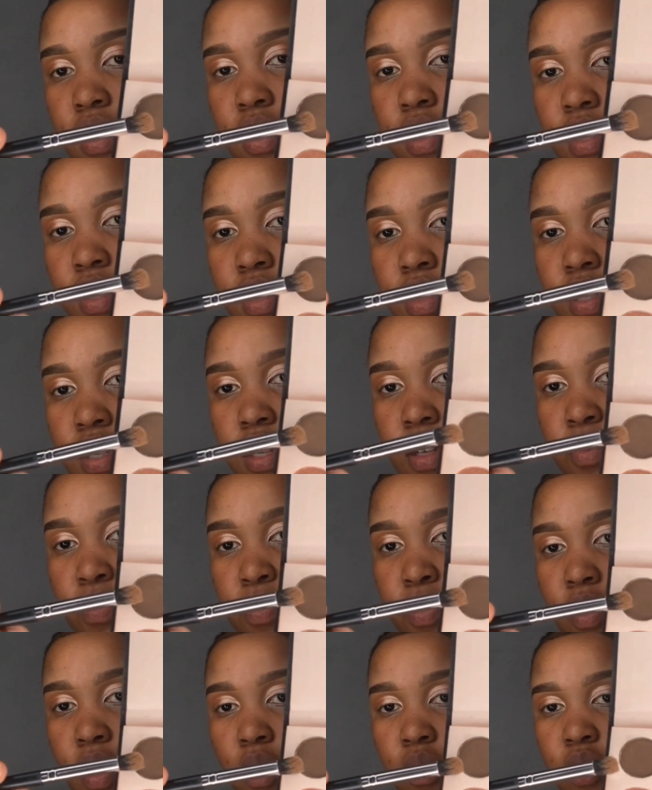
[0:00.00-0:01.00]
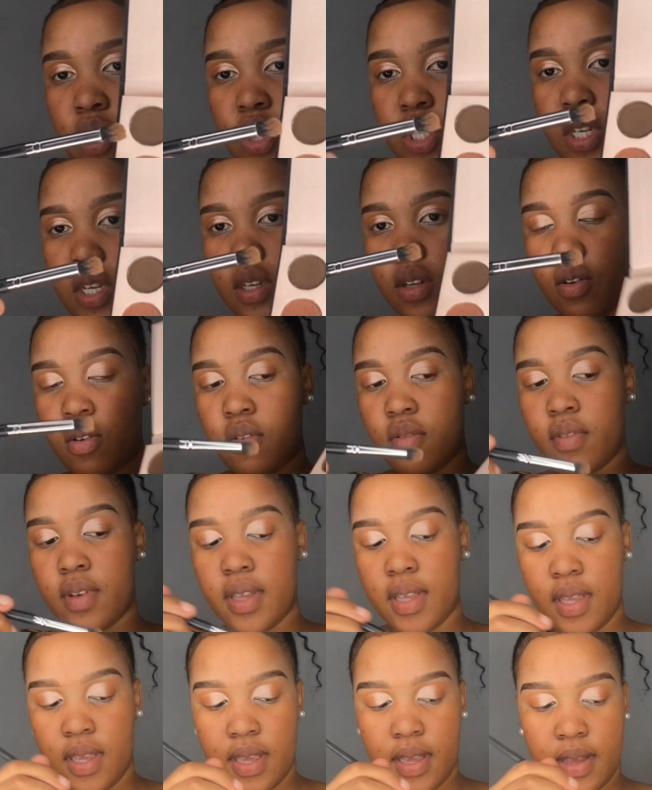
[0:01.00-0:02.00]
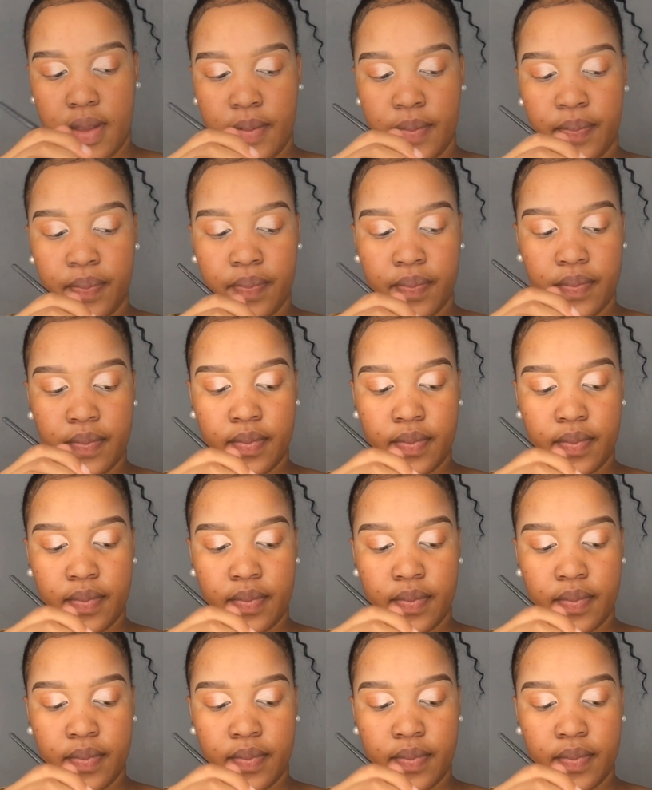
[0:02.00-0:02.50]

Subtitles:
this deep brown shade over here,